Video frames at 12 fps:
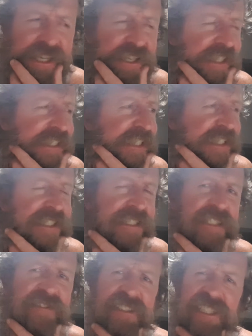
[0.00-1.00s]
hangi,
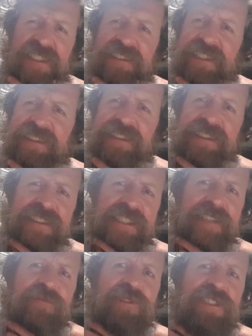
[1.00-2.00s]
even though that's the
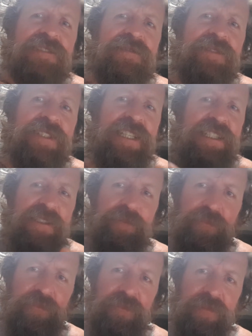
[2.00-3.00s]
same word for their
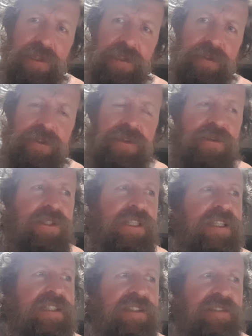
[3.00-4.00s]

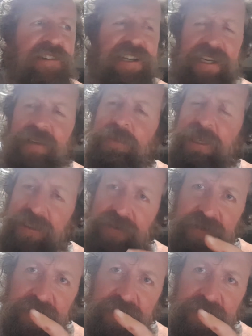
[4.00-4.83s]
cooking in the ground, but